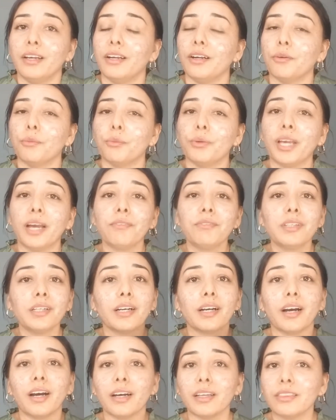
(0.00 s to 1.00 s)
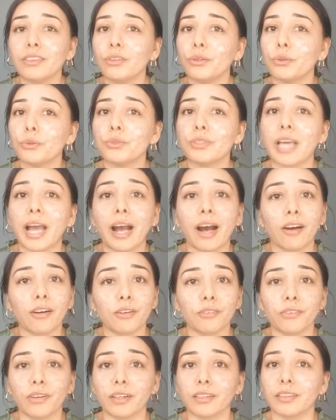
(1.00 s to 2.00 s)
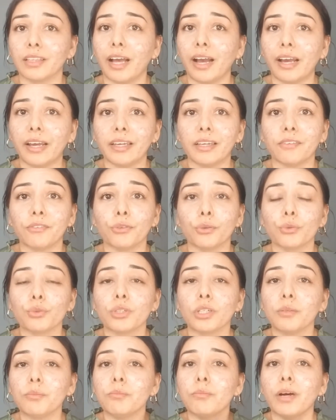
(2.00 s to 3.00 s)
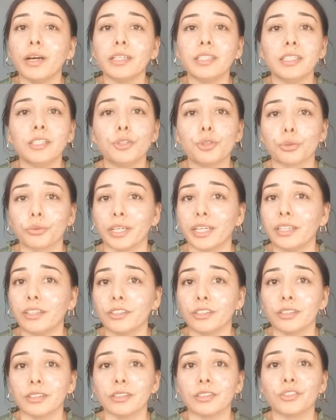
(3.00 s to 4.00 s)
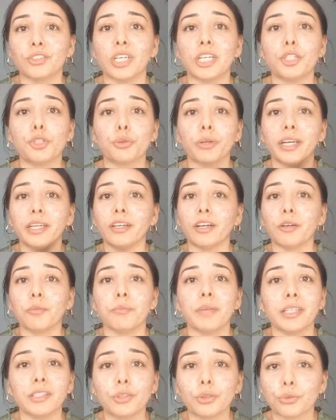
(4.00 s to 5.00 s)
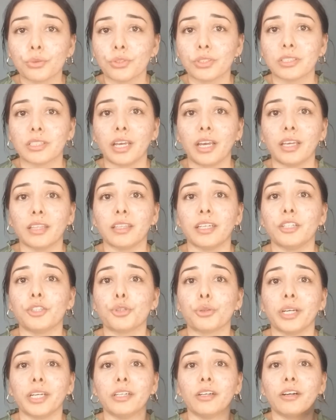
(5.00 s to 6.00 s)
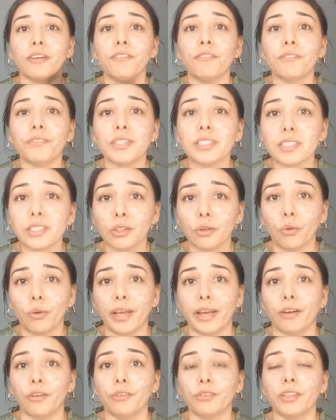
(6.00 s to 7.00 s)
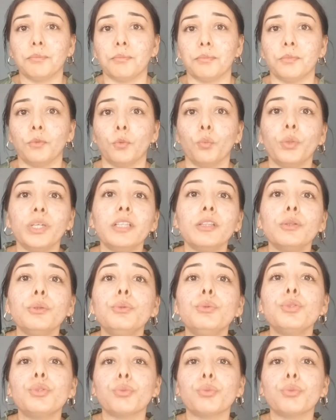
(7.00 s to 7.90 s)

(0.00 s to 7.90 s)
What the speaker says: we have to cut those out of our life. Those are money drainers. They drain our mental state. They drain our physical health. We lose